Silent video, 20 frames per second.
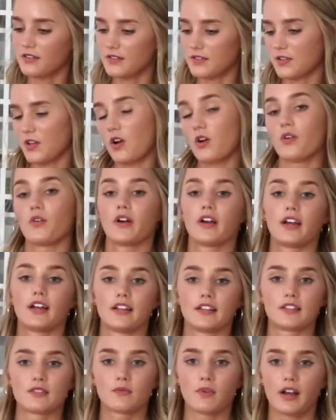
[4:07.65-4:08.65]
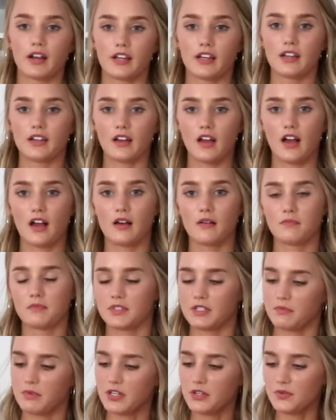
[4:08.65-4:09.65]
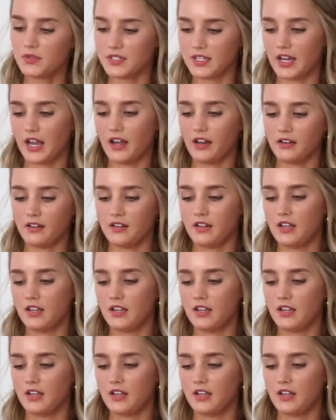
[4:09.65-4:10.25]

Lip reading: so it's ready to be used again.